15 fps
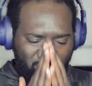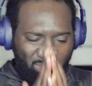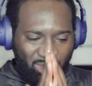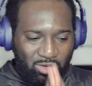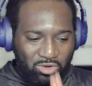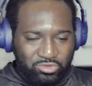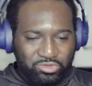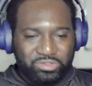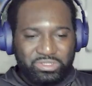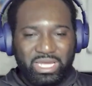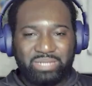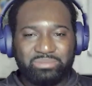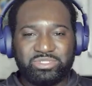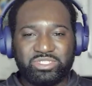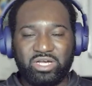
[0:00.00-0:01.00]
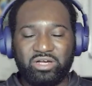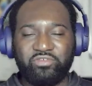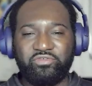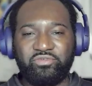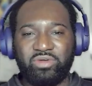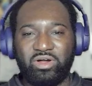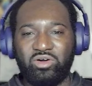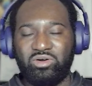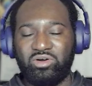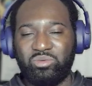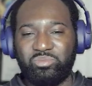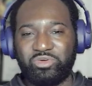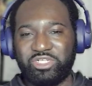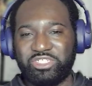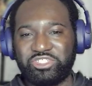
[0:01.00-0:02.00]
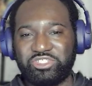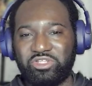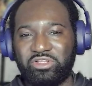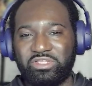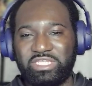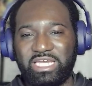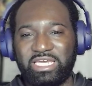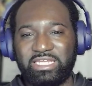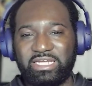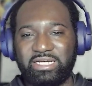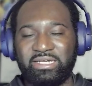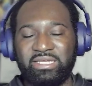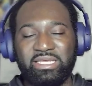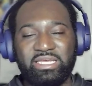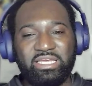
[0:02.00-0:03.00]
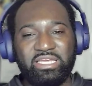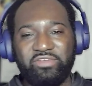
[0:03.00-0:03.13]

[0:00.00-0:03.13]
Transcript: Other types of operational data,